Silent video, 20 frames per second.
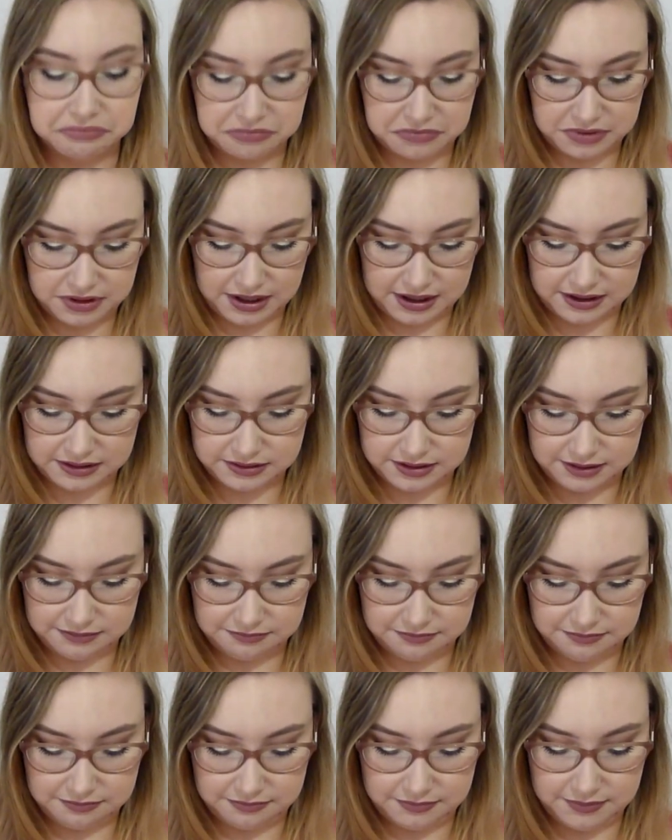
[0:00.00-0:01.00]
that
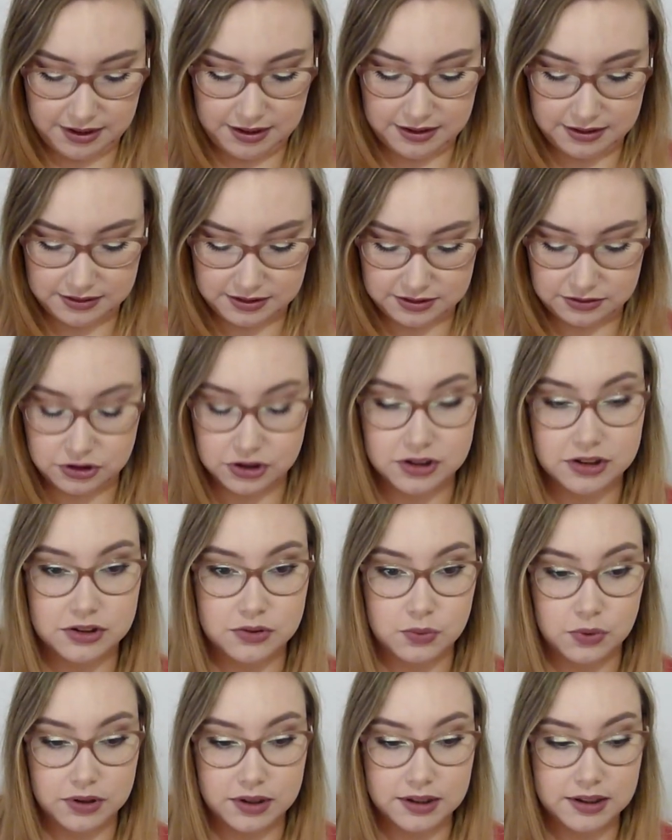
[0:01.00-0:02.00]
is just
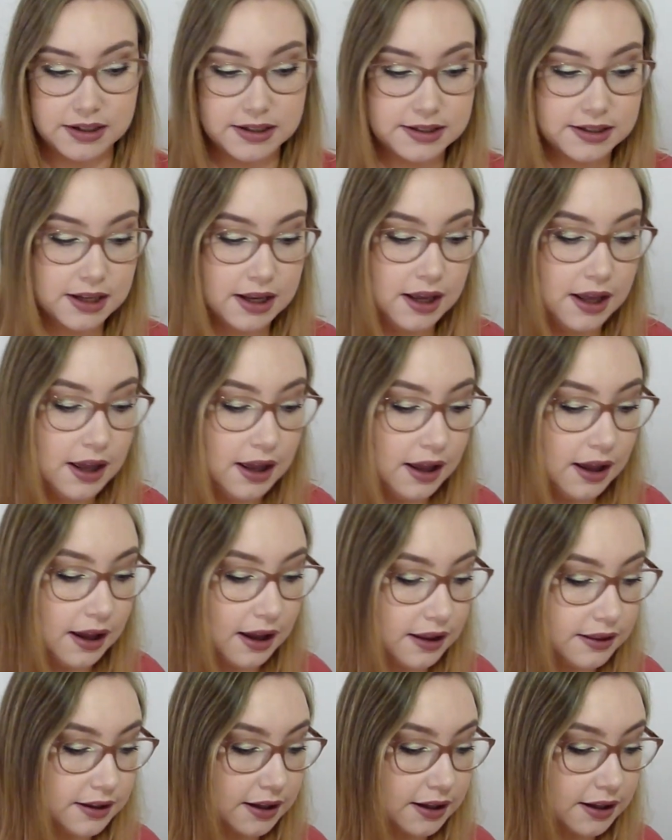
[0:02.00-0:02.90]
what it is. And